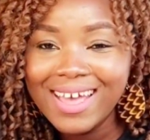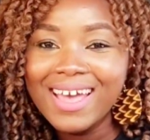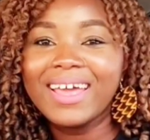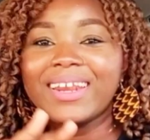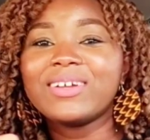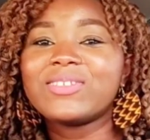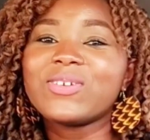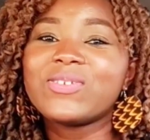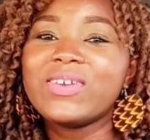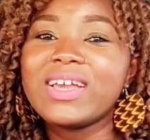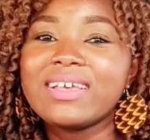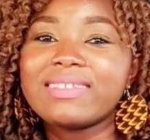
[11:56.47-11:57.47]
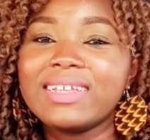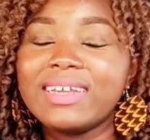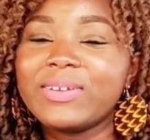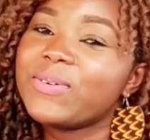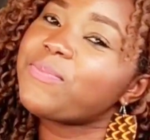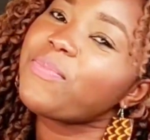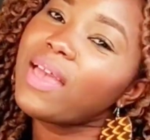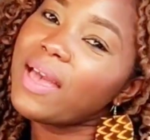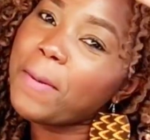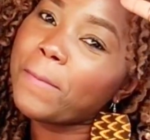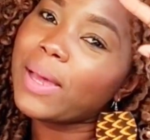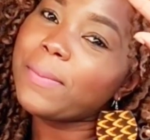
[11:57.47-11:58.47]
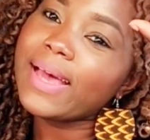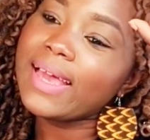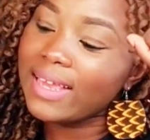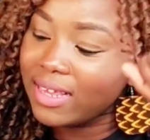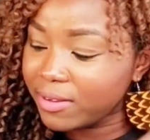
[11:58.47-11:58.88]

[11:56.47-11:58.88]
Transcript: and I'll talk to you guys later. Bye bye.